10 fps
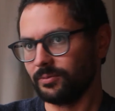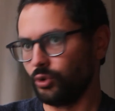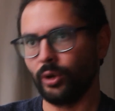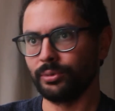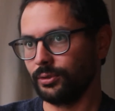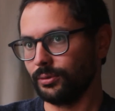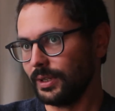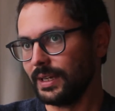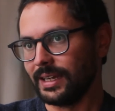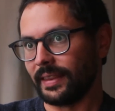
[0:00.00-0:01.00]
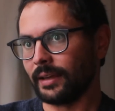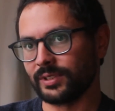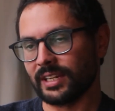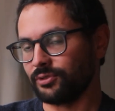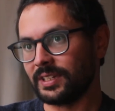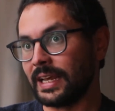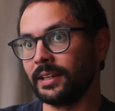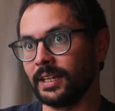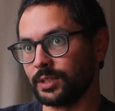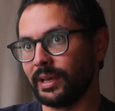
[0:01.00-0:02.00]
rob you. And that was after 10
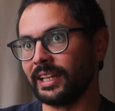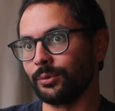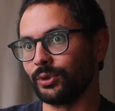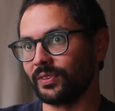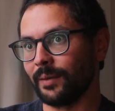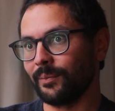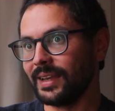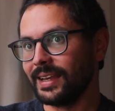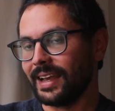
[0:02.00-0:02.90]
days spending with them.